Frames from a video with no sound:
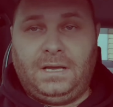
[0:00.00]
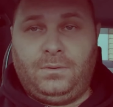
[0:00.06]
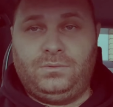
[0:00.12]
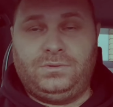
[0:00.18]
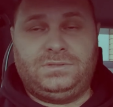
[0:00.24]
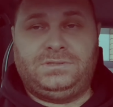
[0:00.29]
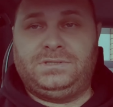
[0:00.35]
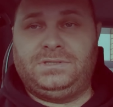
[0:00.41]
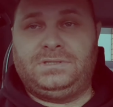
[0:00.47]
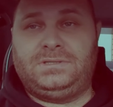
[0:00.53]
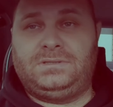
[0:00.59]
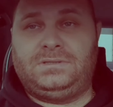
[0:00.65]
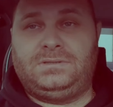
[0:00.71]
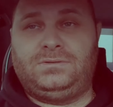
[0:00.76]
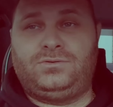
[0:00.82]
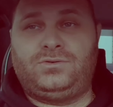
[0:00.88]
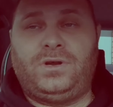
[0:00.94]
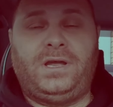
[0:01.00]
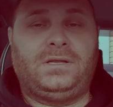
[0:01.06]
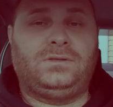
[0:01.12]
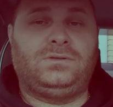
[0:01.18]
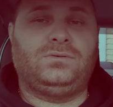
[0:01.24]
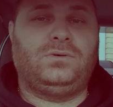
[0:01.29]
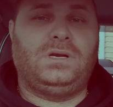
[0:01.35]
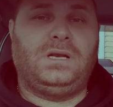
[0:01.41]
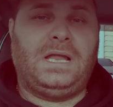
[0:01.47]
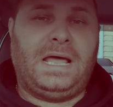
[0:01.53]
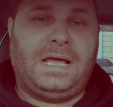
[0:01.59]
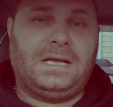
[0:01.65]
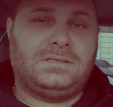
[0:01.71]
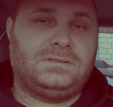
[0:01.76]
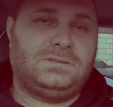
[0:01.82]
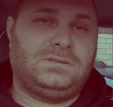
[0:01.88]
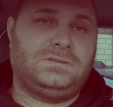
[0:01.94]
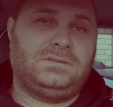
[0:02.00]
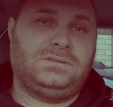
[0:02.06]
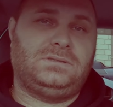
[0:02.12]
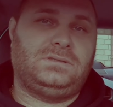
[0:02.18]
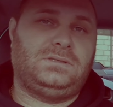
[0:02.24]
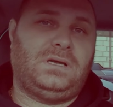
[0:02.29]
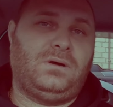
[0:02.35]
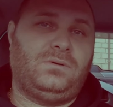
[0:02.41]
I was just trying to relax.